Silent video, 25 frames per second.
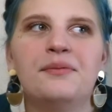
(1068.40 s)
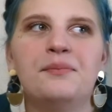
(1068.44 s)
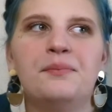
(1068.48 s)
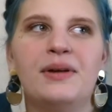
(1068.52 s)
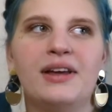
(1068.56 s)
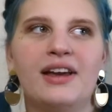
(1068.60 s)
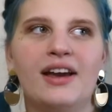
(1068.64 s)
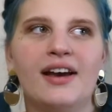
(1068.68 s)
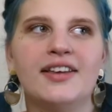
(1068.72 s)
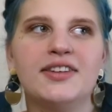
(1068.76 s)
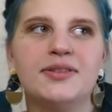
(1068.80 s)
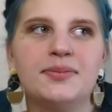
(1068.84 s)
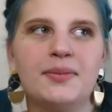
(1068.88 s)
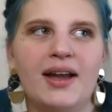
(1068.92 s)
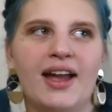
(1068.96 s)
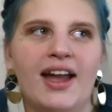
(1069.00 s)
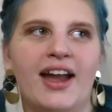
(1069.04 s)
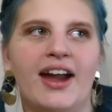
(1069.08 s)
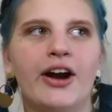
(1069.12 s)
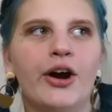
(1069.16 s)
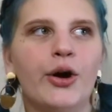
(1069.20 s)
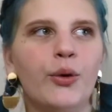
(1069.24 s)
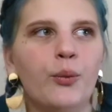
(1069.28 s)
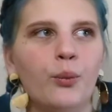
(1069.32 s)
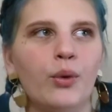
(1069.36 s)
because my
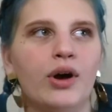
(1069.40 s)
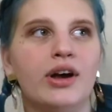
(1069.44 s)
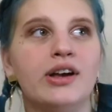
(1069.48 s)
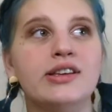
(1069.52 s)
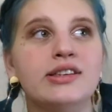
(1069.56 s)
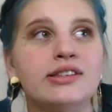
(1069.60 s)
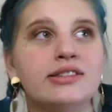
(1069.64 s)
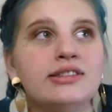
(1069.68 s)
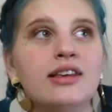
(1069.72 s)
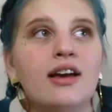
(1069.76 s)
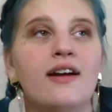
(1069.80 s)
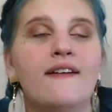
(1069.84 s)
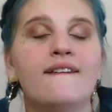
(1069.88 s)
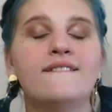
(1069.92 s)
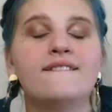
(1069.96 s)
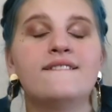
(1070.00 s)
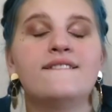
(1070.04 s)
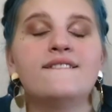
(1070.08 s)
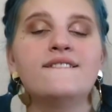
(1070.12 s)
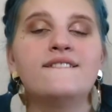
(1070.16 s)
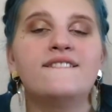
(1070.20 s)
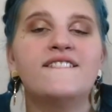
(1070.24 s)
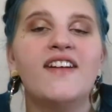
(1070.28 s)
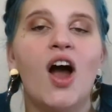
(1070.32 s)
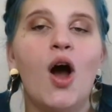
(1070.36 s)
hair was
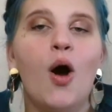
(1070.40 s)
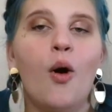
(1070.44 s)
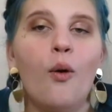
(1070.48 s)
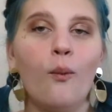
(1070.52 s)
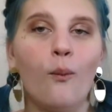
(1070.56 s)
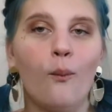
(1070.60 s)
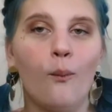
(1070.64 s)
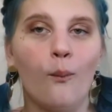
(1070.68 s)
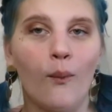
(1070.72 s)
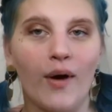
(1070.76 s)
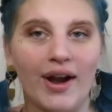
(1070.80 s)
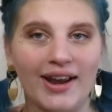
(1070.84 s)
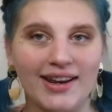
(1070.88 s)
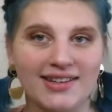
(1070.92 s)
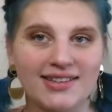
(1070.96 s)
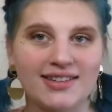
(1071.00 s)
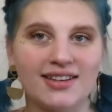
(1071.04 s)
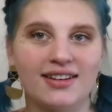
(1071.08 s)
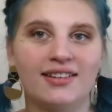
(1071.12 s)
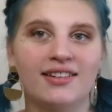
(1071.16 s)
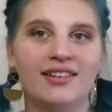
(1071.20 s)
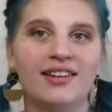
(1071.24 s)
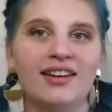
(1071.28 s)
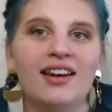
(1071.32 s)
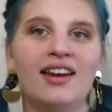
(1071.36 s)
white.
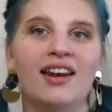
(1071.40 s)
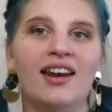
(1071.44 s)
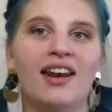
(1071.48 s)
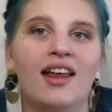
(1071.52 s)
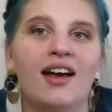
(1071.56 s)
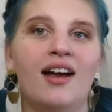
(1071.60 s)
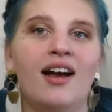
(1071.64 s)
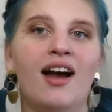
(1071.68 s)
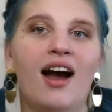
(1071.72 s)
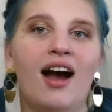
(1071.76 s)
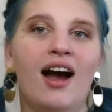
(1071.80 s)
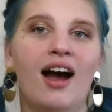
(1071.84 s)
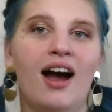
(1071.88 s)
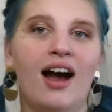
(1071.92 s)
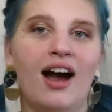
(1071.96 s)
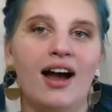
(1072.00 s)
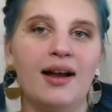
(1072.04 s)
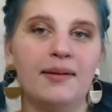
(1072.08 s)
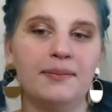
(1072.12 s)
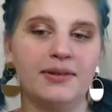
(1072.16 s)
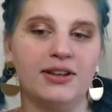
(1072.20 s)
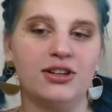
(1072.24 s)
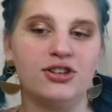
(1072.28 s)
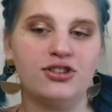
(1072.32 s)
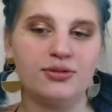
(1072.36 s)

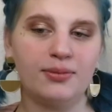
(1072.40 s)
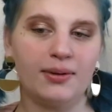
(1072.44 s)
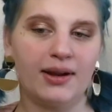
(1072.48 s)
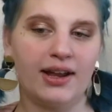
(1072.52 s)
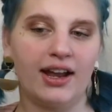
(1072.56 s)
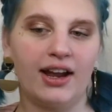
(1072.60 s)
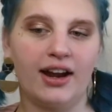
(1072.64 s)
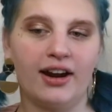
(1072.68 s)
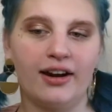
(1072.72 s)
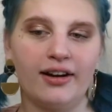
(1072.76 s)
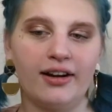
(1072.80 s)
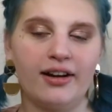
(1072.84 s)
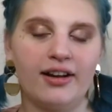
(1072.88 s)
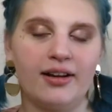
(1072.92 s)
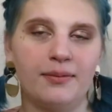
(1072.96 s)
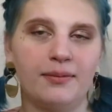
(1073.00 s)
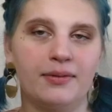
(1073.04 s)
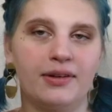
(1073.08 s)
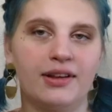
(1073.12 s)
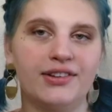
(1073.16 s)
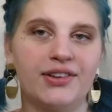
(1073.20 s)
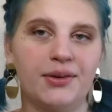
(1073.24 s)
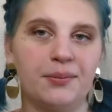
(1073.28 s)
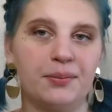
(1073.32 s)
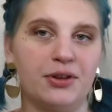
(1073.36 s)
I bleached my hair
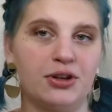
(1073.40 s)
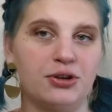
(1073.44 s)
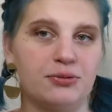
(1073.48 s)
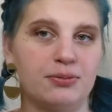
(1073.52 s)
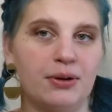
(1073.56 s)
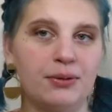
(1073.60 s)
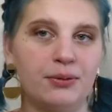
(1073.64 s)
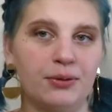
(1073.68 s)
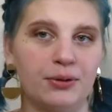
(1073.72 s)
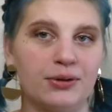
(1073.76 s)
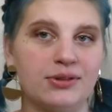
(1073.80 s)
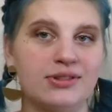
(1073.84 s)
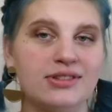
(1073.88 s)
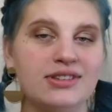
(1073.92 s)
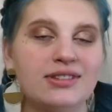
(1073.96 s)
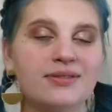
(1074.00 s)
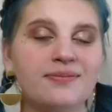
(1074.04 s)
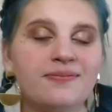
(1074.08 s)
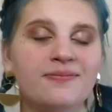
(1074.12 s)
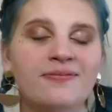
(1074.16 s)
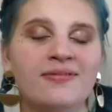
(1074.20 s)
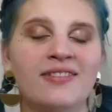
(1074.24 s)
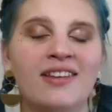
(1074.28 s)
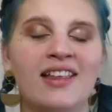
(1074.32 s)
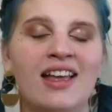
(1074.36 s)
because I bleached my roots.
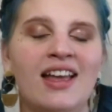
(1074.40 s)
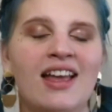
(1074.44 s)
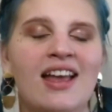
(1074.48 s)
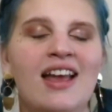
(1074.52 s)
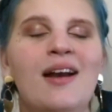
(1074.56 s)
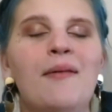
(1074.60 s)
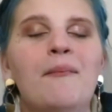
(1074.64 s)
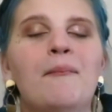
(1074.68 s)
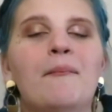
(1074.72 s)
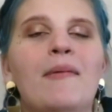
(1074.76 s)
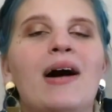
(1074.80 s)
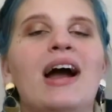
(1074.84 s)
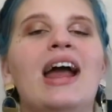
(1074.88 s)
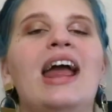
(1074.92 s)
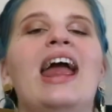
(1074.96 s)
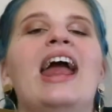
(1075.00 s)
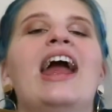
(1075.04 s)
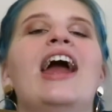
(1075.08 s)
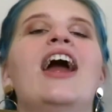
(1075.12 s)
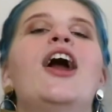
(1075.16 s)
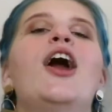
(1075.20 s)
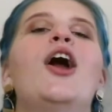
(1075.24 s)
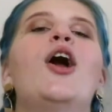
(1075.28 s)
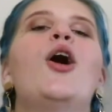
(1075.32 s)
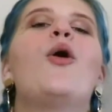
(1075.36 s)
My
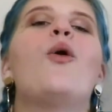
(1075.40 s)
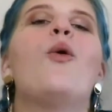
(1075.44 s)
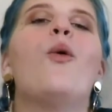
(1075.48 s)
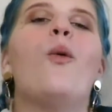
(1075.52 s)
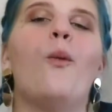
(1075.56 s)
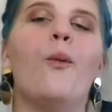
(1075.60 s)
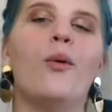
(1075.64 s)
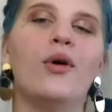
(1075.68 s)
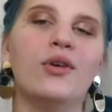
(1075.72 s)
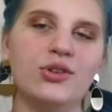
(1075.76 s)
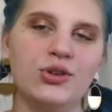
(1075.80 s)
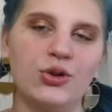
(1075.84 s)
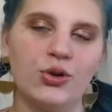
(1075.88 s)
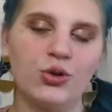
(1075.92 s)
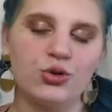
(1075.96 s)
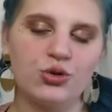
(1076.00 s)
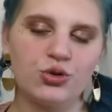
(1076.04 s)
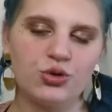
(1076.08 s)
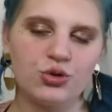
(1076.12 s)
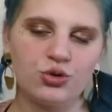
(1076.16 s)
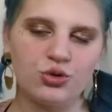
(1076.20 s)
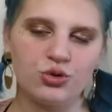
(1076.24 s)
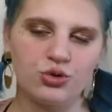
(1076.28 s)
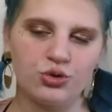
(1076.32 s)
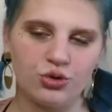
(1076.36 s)
hair was
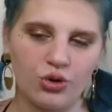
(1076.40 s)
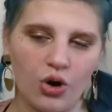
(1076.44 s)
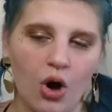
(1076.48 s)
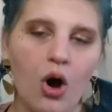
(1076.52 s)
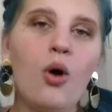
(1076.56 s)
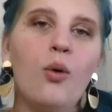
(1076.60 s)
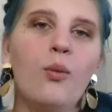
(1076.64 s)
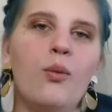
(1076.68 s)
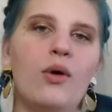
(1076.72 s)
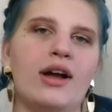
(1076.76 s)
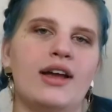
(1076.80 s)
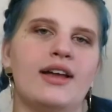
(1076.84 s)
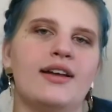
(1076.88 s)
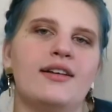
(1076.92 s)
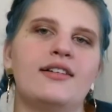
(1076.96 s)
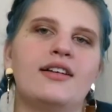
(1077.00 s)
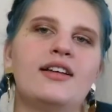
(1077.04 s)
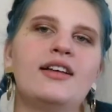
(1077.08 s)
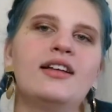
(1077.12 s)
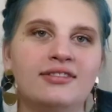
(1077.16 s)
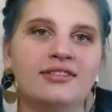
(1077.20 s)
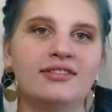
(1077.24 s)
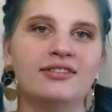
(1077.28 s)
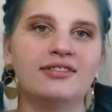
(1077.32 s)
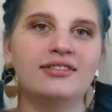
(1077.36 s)
so white,
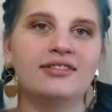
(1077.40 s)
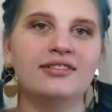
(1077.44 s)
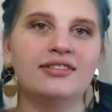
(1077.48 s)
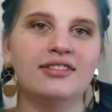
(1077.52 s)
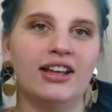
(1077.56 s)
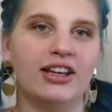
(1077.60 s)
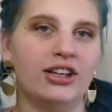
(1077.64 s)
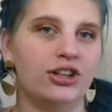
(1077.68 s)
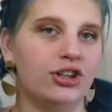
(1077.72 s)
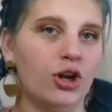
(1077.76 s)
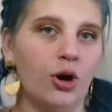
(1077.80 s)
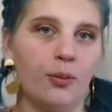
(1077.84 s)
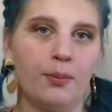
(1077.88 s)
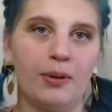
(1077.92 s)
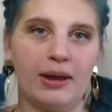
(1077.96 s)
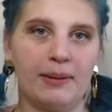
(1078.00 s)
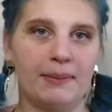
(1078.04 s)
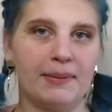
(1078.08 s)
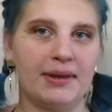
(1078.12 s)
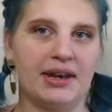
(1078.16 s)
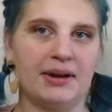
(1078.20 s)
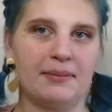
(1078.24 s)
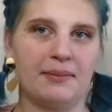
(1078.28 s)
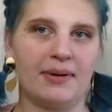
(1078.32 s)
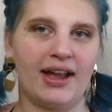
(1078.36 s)
like no
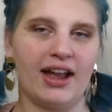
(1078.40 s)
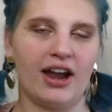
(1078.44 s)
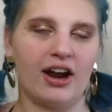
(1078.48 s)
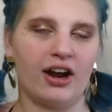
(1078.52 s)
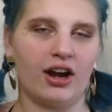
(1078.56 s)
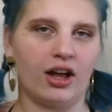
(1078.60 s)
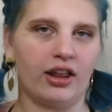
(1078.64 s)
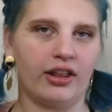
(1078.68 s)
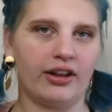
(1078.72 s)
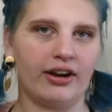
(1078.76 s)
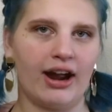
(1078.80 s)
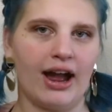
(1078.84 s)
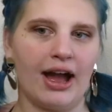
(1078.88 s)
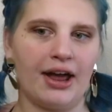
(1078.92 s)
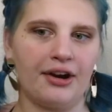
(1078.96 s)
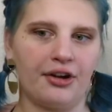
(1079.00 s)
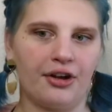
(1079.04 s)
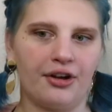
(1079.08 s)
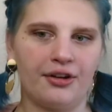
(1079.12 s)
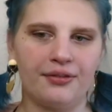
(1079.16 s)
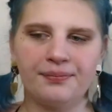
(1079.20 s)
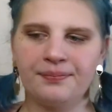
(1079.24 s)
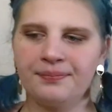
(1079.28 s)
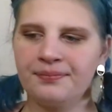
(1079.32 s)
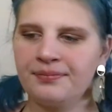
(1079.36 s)
pigment in my hair color at
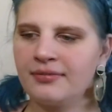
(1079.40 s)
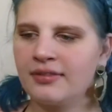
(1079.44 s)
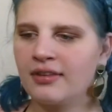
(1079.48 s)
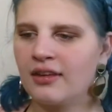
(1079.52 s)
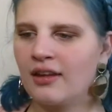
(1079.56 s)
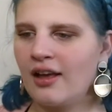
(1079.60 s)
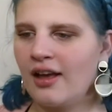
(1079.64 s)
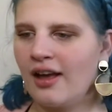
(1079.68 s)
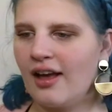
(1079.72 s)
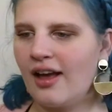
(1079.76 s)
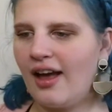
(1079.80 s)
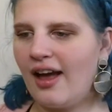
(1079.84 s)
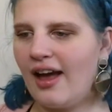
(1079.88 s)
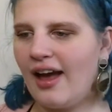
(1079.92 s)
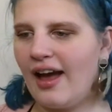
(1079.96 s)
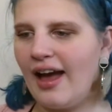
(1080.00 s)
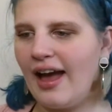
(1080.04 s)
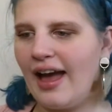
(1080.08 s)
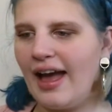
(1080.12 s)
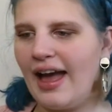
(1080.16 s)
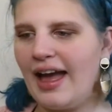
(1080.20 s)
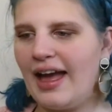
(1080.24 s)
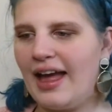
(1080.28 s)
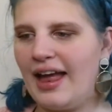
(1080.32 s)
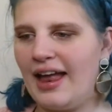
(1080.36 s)
all.
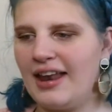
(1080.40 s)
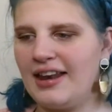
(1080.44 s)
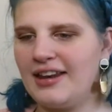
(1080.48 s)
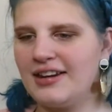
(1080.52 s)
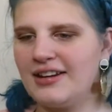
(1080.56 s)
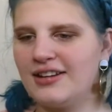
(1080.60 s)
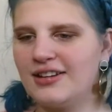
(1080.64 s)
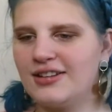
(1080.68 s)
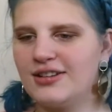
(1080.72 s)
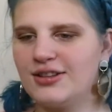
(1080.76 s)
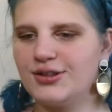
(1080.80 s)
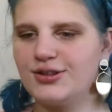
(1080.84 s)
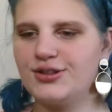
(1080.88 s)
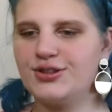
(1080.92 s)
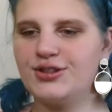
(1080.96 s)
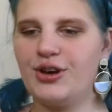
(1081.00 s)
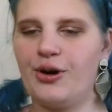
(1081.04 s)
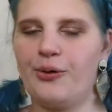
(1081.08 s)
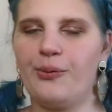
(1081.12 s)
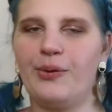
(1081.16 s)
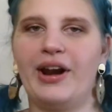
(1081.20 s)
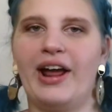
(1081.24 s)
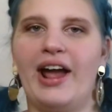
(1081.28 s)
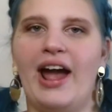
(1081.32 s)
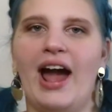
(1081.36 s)
And
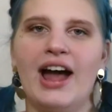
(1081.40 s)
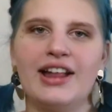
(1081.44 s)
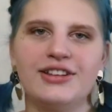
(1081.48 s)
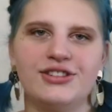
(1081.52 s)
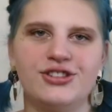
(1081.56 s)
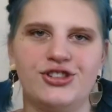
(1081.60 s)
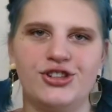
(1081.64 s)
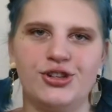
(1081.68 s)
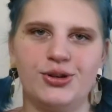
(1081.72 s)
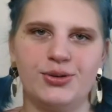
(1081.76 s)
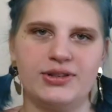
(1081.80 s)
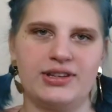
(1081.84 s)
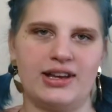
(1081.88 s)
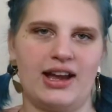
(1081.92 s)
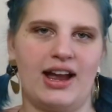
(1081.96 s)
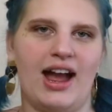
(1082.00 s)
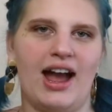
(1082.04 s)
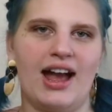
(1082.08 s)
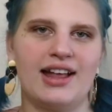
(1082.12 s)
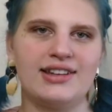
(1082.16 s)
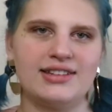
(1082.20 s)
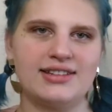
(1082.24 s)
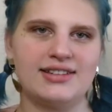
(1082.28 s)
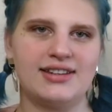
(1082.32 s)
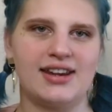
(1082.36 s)
so what I had to do is I
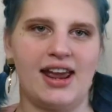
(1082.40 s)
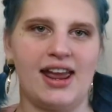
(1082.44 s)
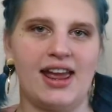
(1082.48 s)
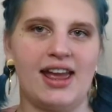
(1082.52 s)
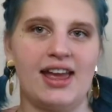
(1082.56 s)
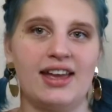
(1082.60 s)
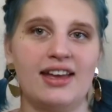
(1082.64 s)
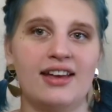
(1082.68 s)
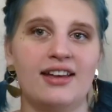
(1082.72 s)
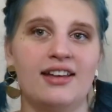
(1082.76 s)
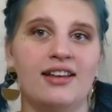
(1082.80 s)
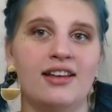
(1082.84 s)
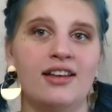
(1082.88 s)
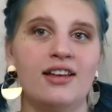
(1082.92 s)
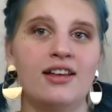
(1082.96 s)
had to take